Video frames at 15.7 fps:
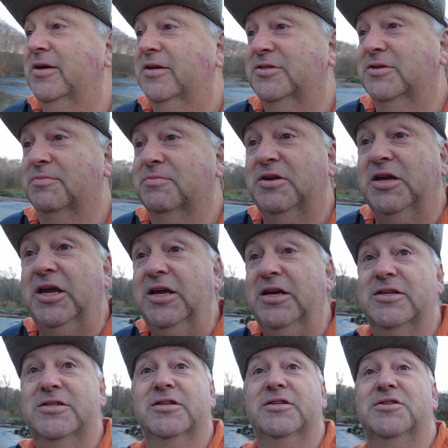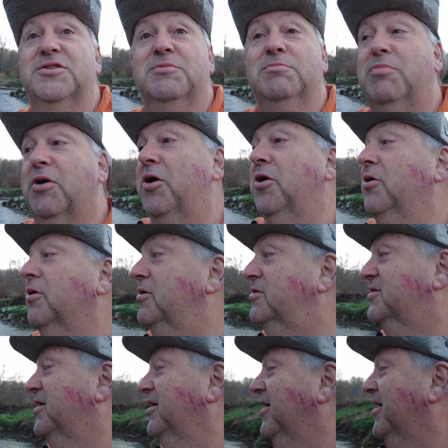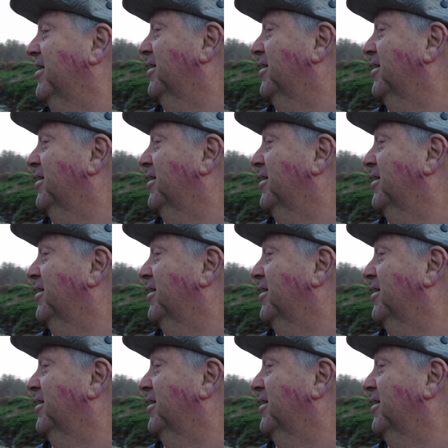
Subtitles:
some geese and some birds,